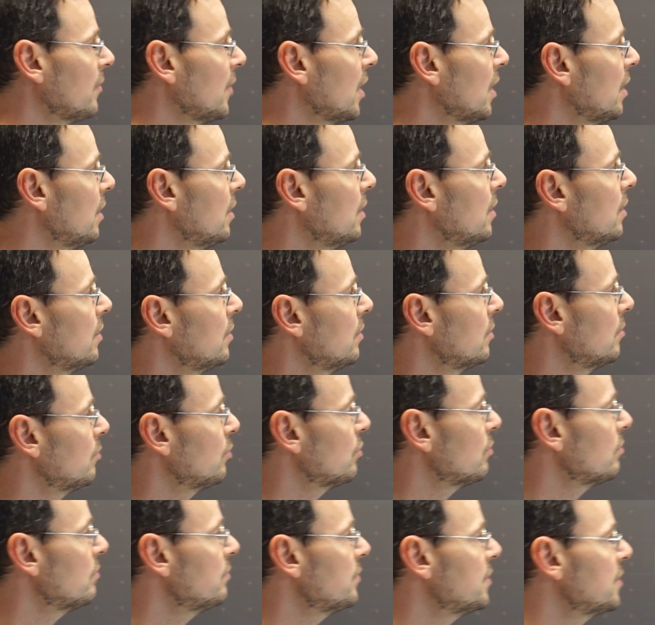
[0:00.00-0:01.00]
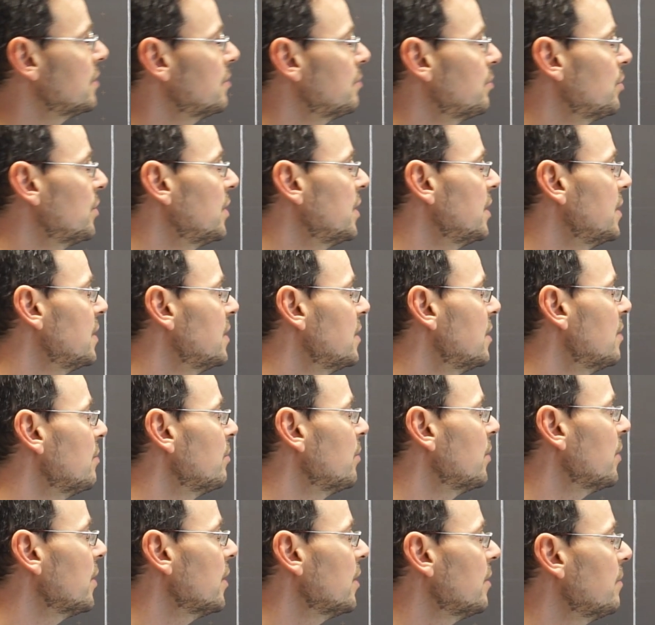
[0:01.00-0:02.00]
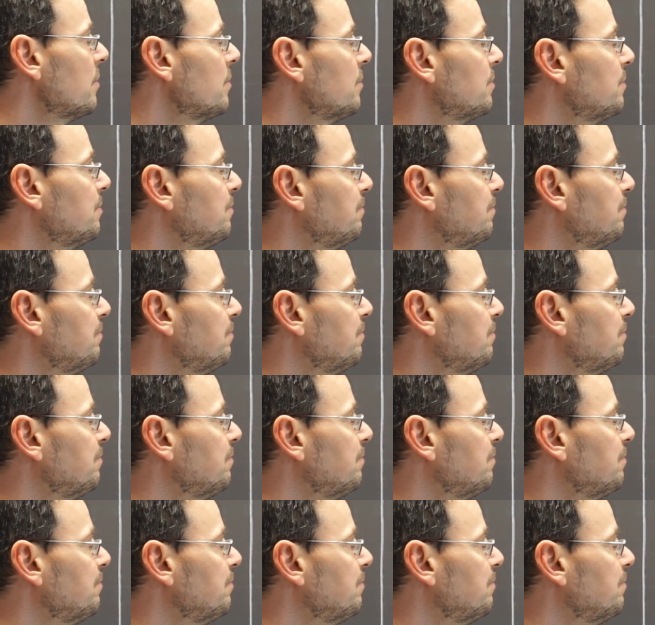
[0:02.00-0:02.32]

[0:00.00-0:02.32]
The proof is pretty simple.